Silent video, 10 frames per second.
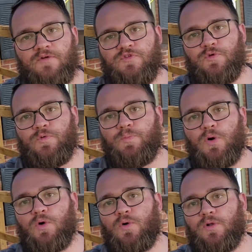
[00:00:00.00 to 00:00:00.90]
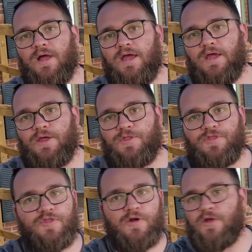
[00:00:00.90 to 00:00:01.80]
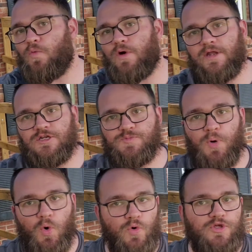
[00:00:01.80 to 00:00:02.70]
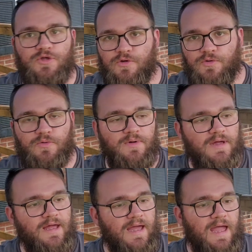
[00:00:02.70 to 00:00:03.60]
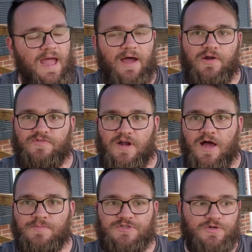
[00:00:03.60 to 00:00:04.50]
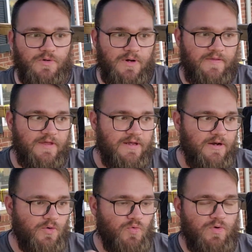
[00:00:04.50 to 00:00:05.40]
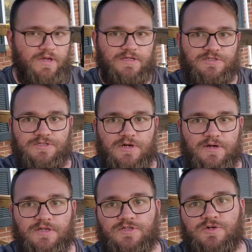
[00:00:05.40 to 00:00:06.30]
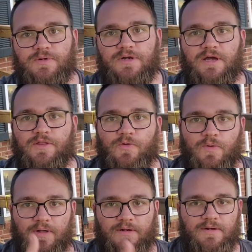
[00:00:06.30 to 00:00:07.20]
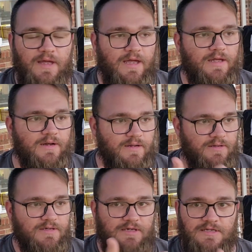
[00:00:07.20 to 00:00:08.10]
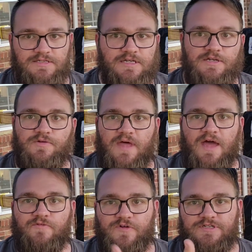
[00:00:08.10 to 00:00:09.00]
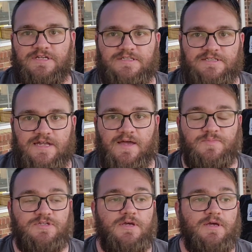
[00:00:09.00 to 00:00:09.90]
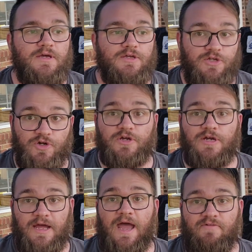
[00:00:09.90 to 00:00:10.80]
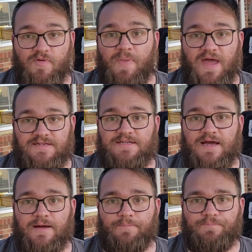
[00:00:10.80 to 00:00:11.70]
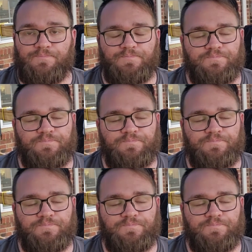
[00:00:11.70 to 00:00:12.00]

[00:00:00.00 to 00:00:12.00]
have to pull a 31 inch pull cue out of an obstacle and then reinsert into another one and continue that for 10 steps, you're gonna have a bad time.